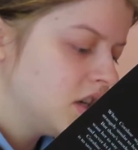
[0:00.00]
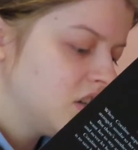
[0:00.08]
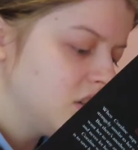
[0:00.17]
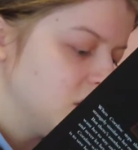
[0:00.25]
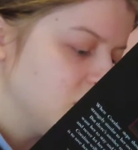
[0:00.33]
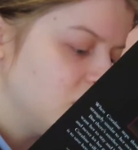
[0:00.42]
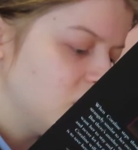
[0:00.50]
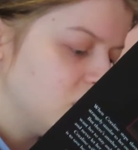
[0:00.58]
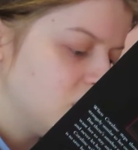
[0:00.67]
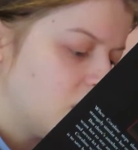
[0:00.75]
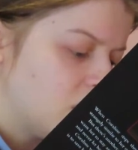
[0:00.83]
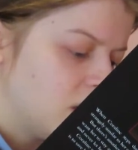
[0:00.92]
She
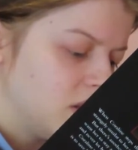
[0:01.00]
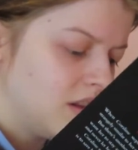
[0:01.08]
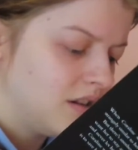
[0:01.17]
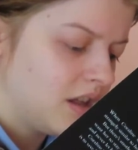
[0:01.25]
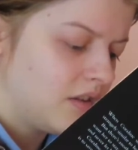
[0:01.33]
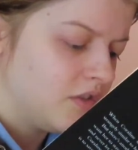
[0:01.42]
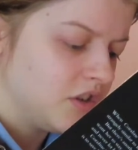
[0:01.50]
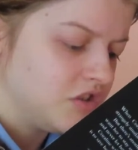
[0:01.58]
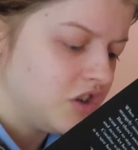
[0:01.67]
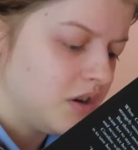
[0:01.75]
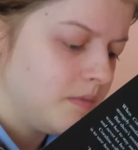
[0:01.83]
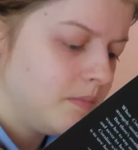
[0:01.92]
turned on the
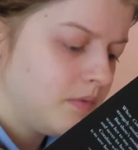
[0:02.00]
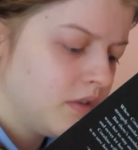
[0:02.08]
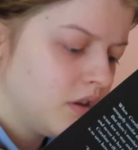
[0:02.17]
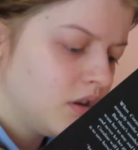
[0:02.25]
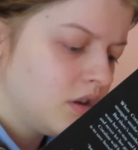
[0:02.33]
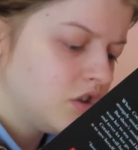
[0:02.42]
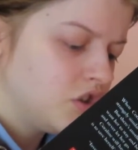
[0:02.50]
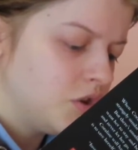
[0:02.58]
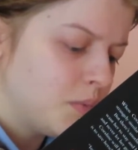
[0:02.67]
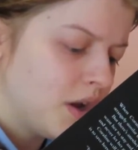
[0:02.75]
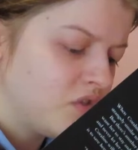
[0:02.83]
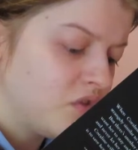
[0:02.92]
television. She
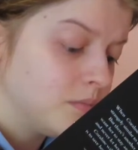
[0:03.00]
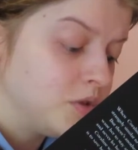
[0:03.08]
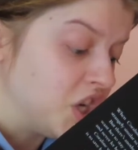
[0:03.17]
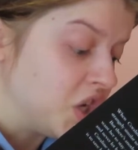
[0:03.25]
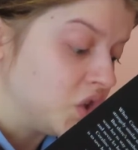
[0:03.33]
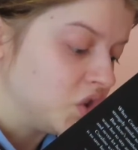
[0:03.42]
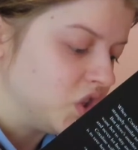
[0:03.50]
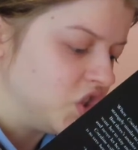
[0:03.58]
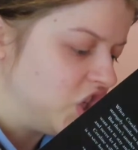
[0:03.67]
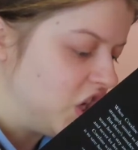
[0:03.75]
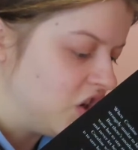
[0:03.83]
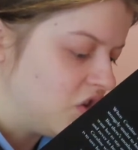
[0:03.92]
went from channel to
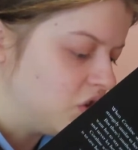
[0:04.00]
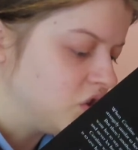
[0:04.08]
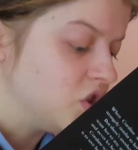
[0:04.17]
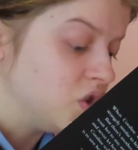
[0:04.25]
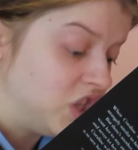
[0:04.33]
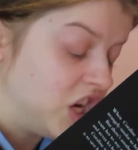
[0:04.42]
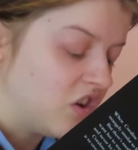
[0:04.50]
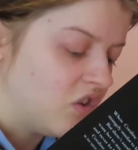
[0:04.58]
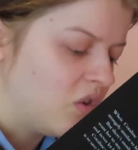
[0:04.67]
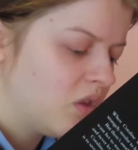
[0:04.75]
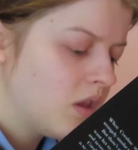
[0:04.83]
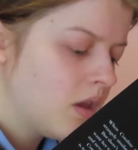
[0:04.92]
channel to
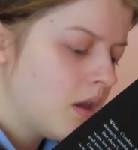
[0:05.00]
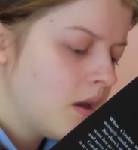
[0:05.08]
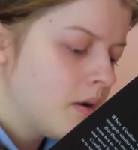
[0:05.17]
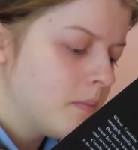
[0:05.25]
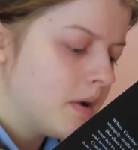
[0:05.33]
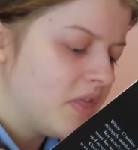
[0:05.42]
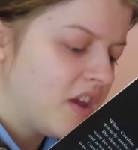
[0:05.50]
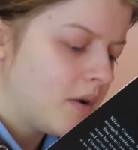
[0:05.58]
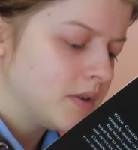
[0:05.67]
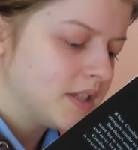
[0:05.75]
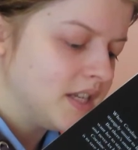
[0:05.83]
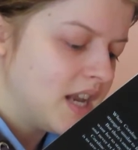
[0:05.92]
channel, but
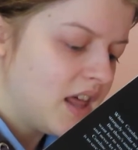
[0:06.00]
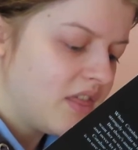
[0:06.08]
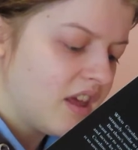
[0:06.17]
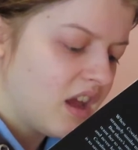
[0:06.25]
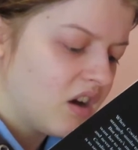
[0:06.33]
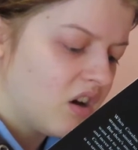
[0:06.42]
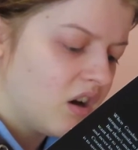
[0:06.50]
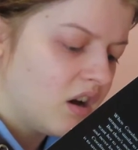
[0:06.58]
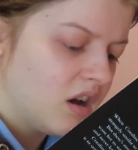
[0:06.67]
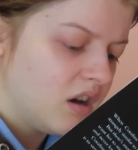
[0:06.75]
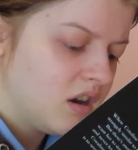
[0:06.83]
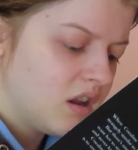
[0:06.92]
there was nothing
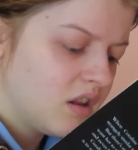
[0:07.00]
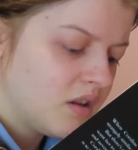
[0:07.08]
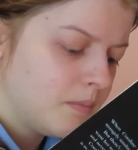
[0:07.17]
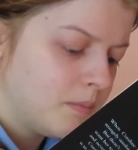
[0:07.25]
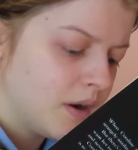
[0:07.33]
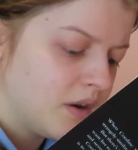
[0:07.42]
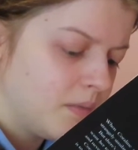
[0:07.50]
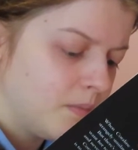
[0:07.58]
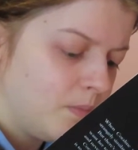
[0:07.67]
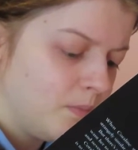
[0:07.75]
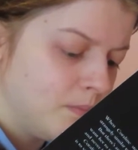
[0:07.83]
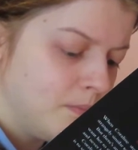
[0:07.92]
on but
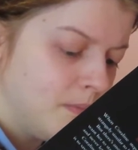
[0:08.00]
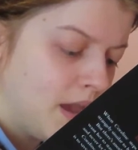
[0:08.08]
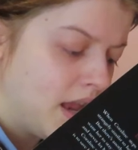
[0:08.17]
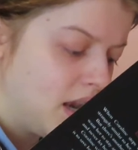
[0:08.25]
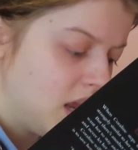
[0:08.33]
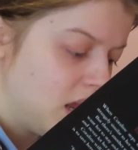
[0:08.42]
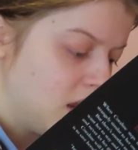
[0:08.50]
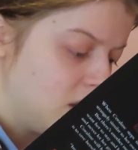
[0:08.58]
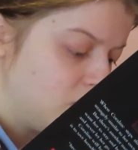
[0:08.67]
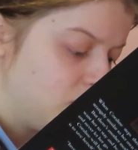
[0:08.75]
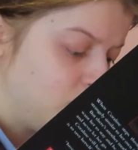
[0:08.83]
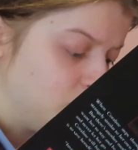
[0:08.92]
men
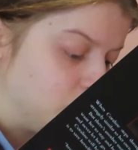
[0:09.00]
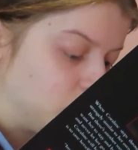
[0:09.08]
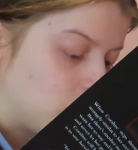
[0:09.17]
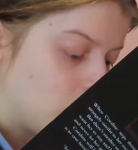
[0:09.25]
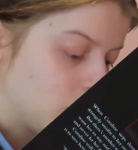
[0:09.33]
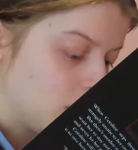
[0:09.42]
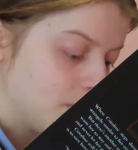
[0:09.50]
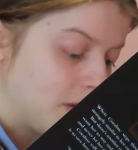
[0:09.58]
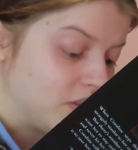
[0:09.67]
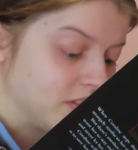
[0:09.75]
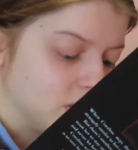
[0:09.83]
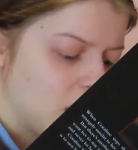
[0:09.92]
in suits talking
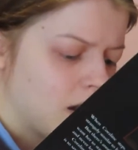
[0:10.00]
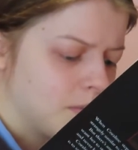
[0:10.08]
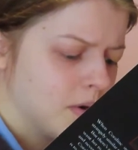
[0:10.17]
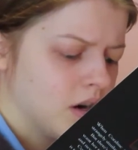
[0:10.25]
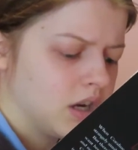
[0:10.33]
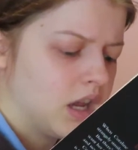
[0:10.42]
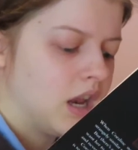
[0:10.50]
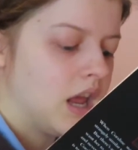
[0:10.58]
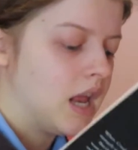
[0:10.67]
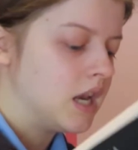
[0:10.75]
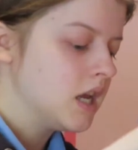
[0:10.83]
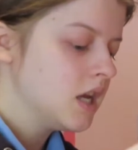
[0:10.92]
about the stock market
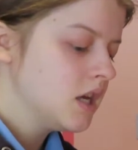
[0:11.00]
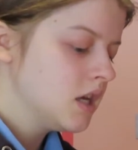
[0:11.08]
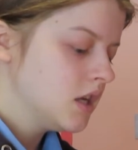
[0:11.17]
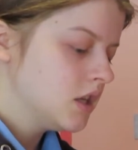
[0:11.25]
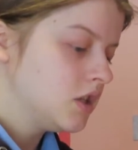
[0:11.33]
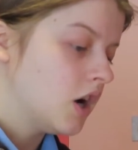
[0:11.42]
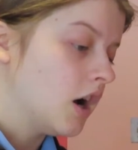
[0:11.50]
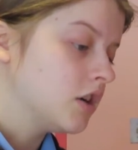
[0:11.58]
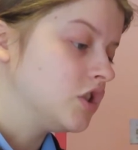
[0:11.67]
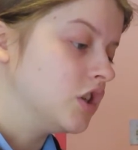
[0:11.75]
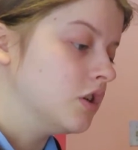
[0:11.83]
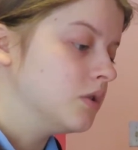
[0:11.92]
and
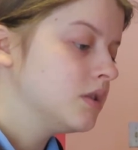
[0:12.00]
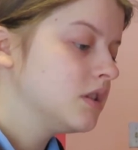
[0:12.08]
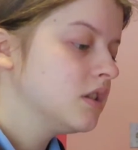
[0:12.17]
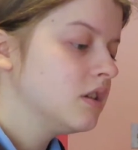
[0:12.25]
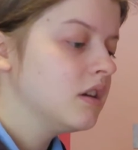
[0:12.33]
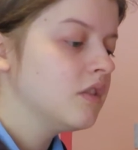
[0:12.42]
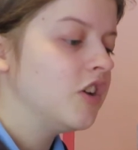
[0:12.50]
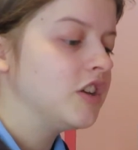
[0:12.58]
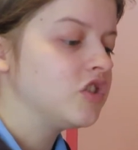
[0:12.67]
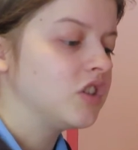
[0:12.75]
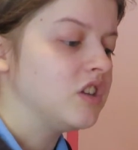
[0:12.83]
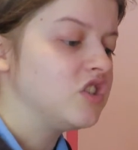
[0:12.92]
talk shows.
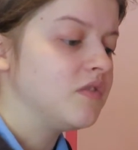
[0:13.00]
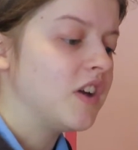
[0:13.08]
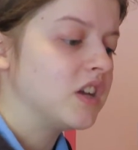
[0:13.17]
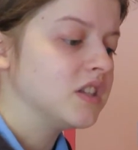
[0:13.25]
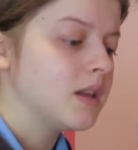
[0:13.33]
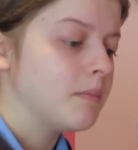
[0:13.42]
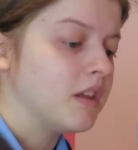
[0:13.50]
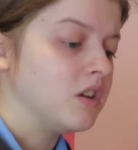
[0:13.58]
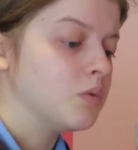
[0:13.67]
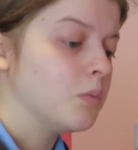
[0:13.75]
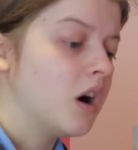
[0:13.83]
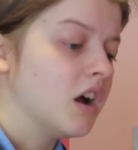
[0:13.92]
Eventually, she found something
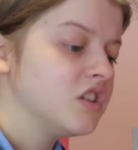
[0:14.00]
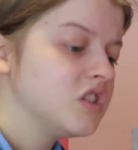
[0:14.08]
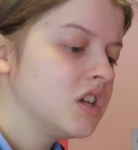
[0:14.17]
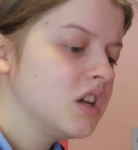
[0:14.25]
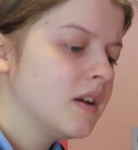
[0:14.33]
to watch.